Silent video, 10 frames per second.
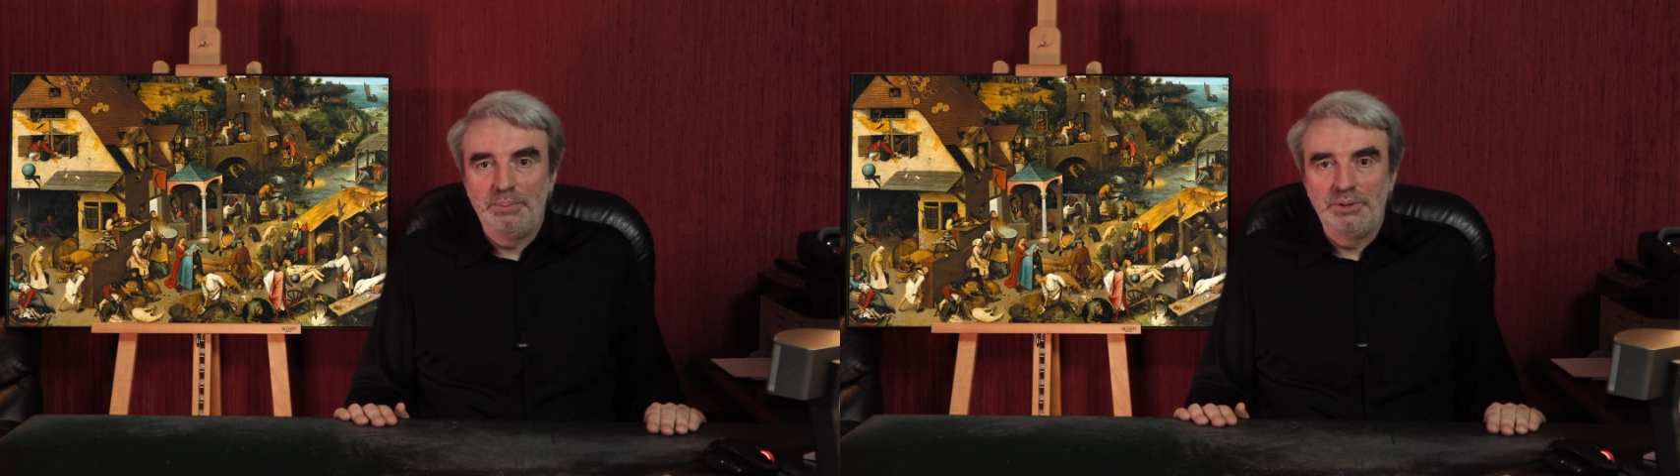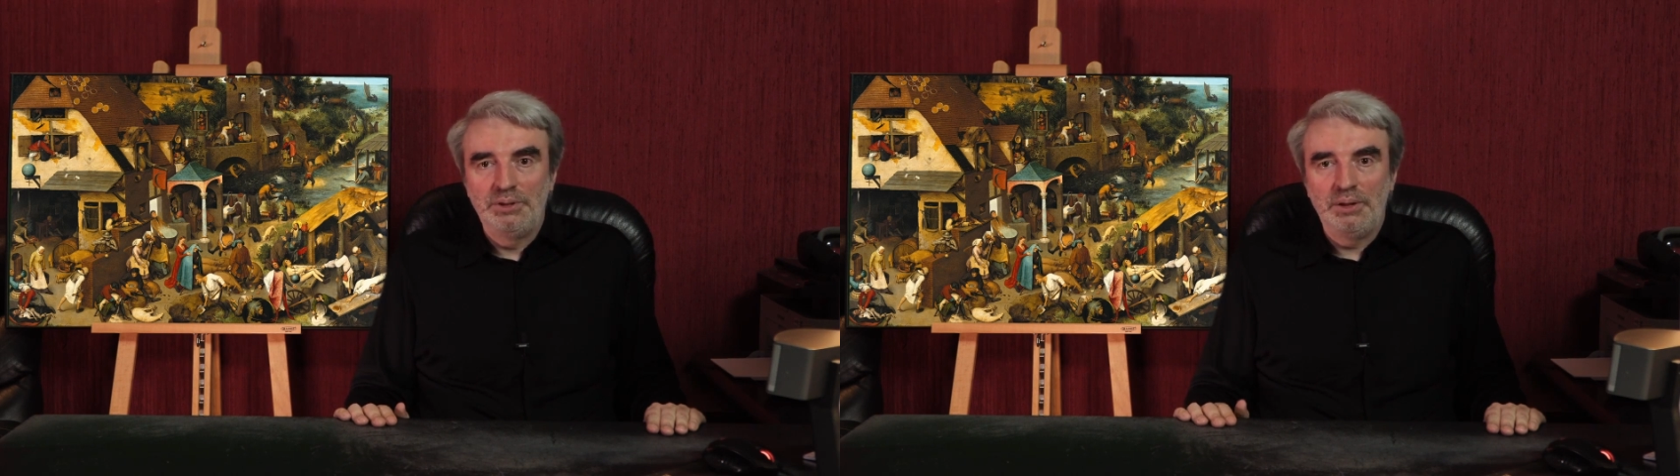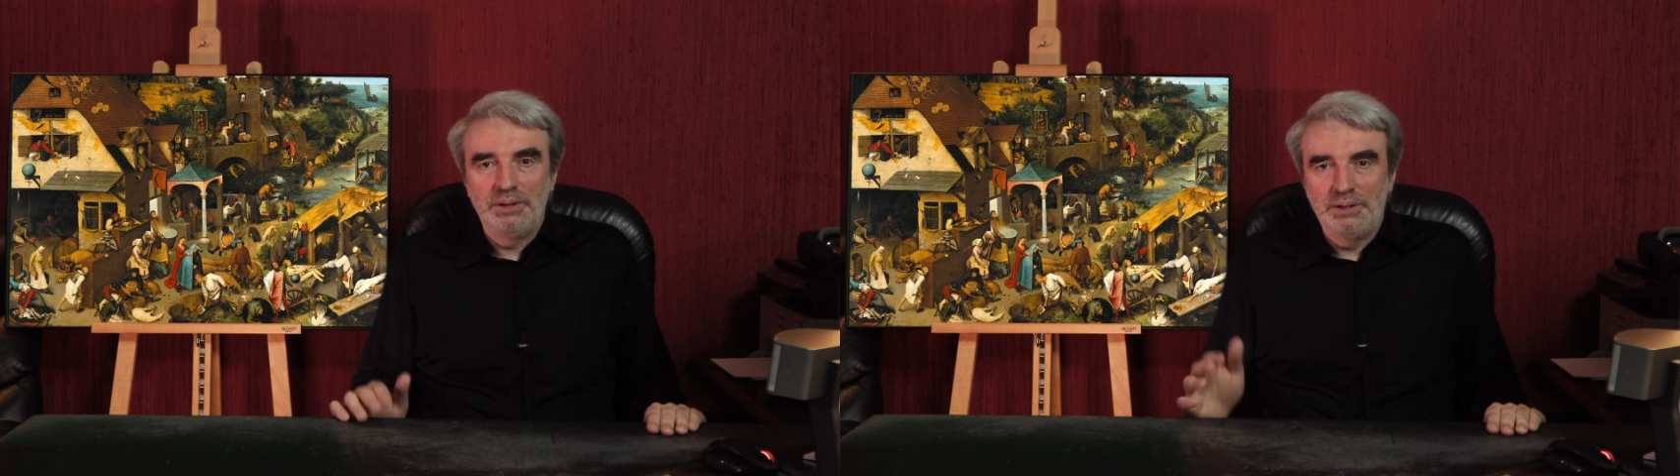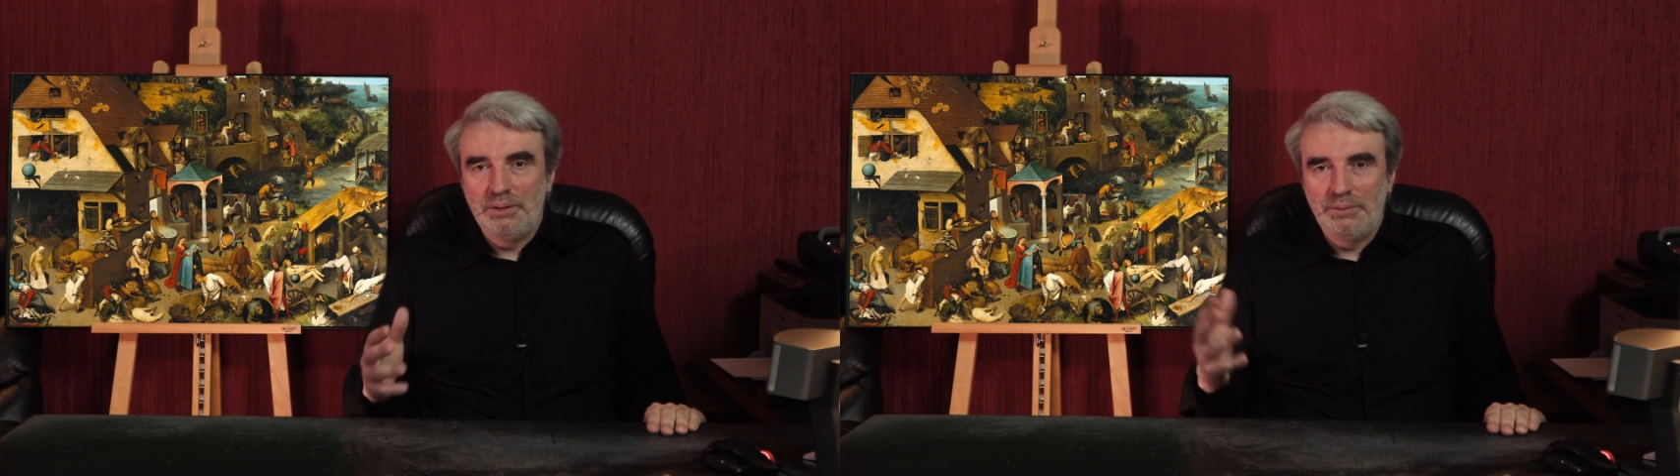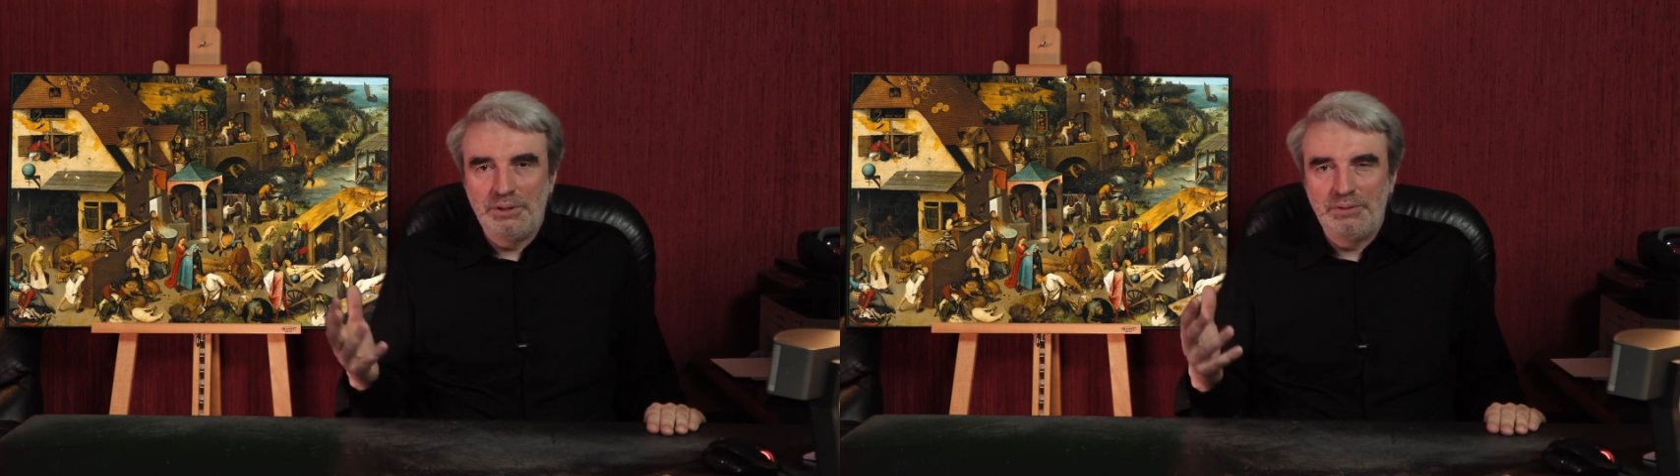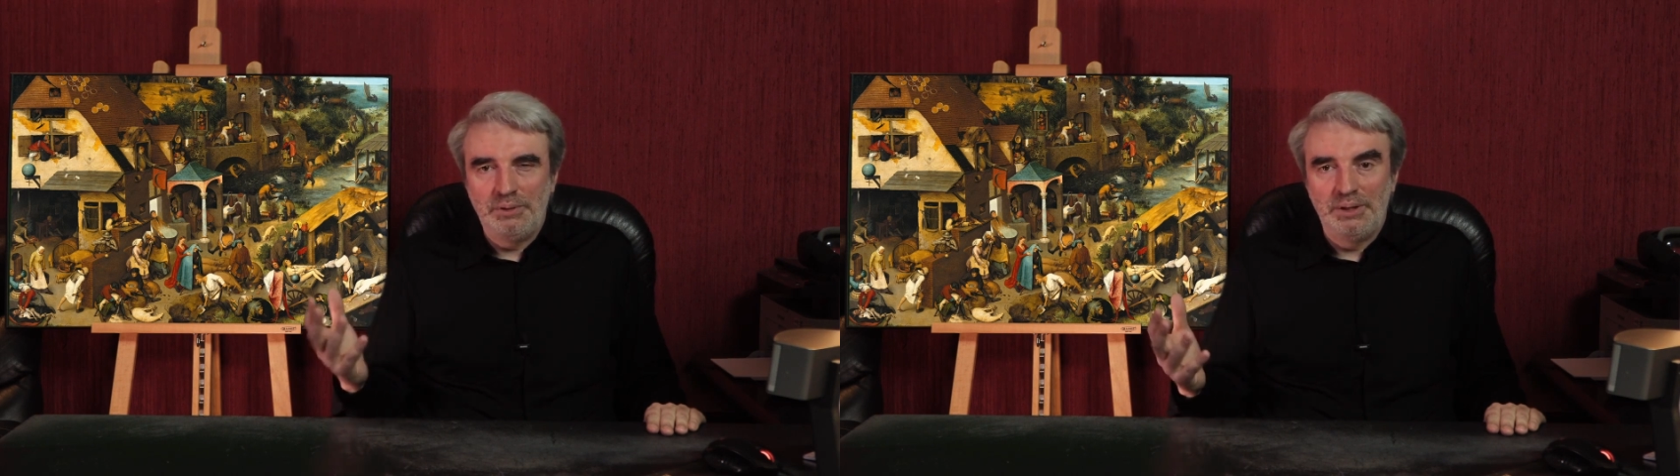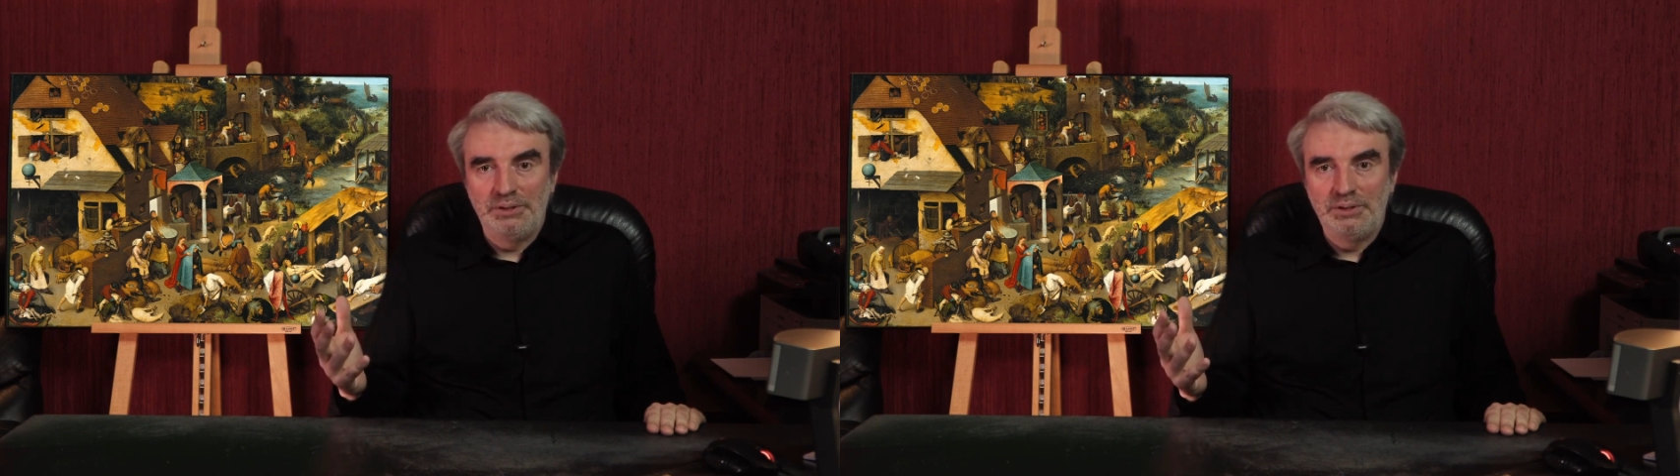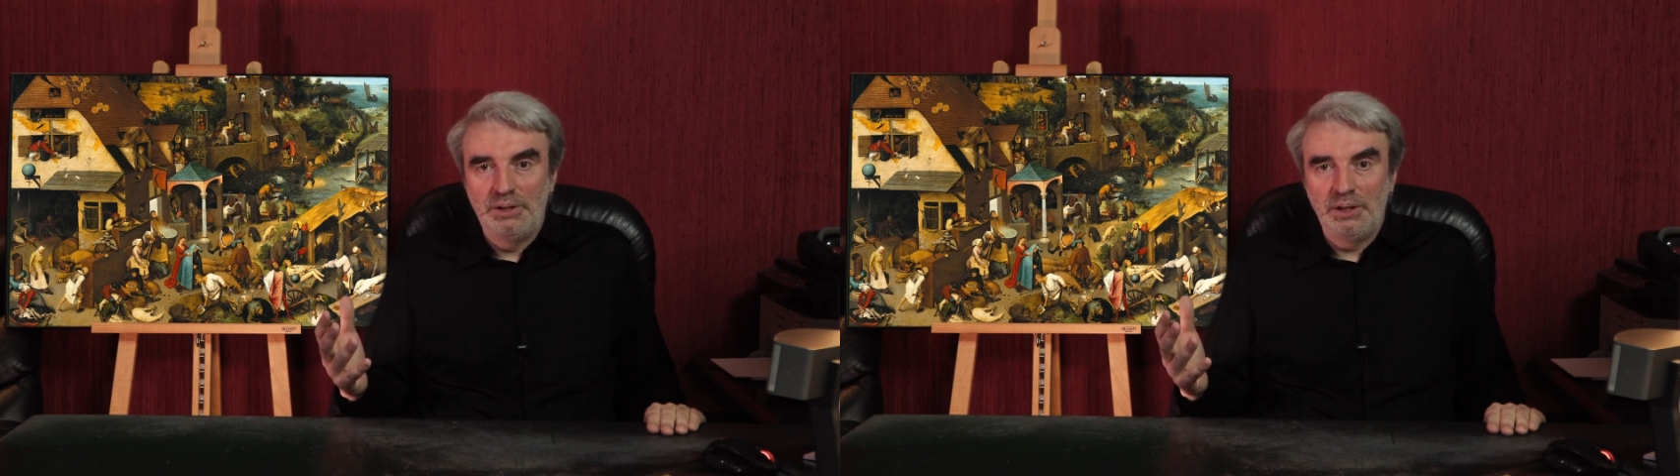absurdity of this phrase
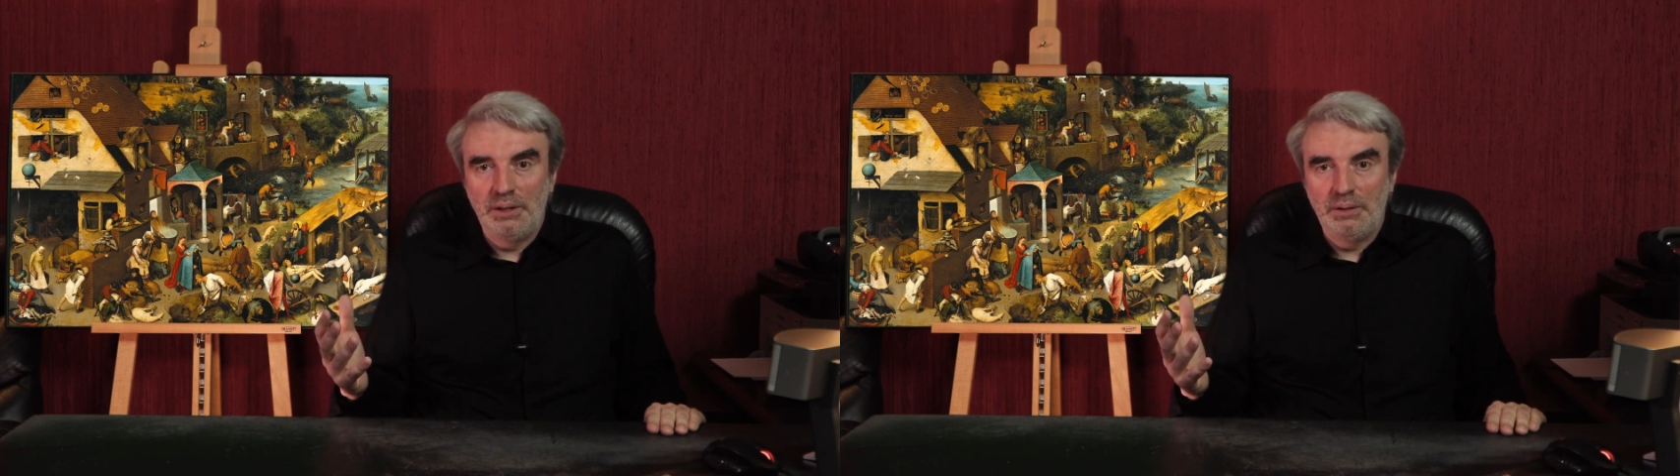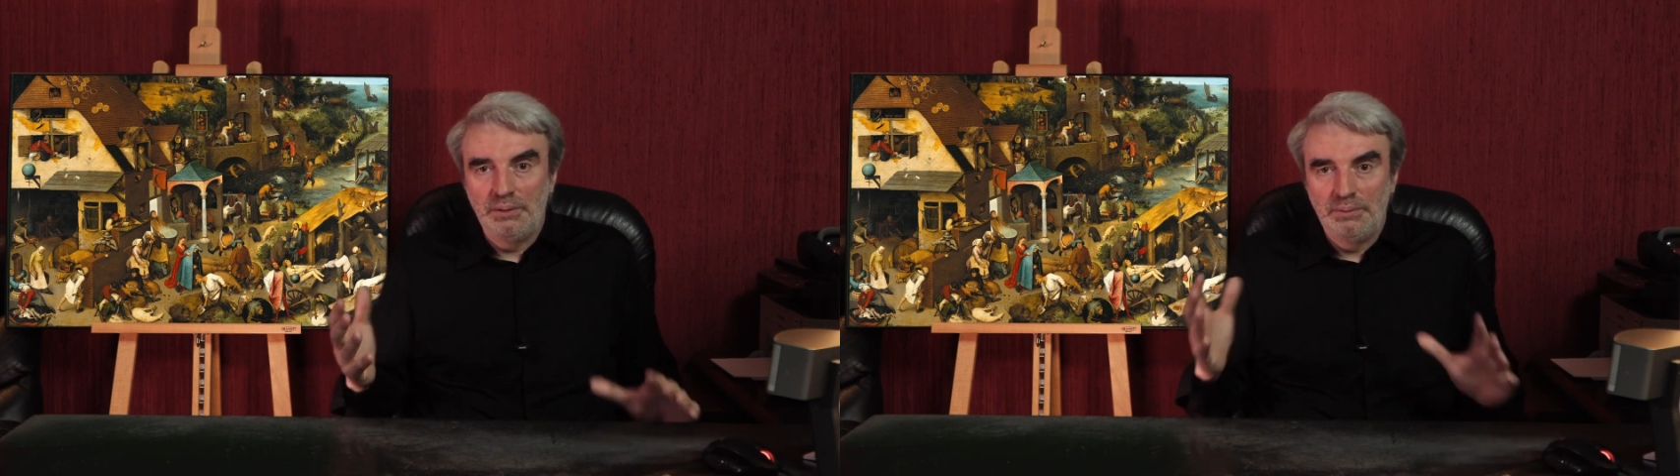is clear.